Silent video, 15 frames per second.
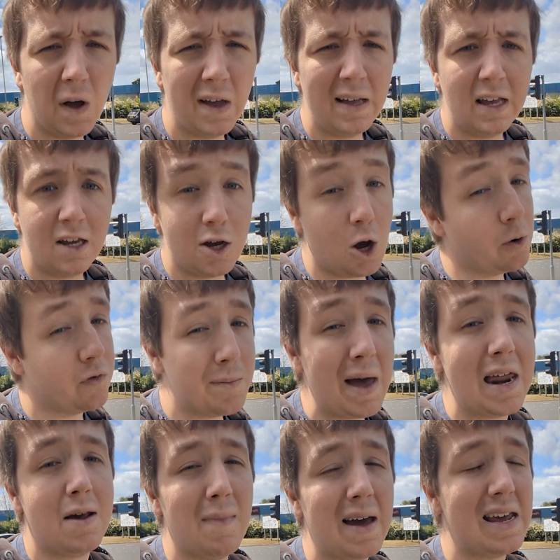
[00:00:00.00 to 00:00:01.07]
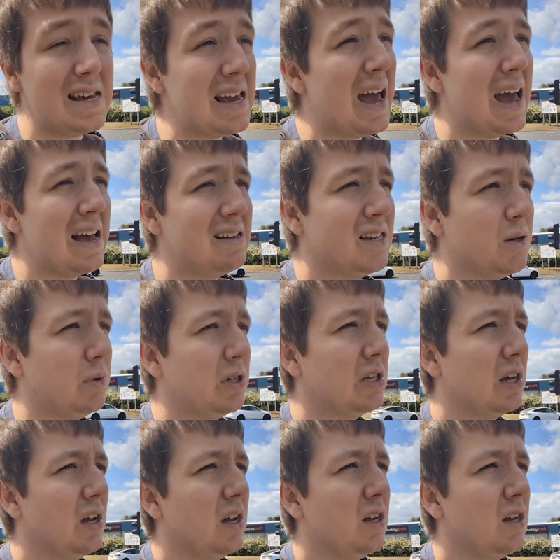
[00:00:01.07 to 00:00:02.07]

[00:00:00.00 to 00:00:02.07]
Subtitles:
For many years it was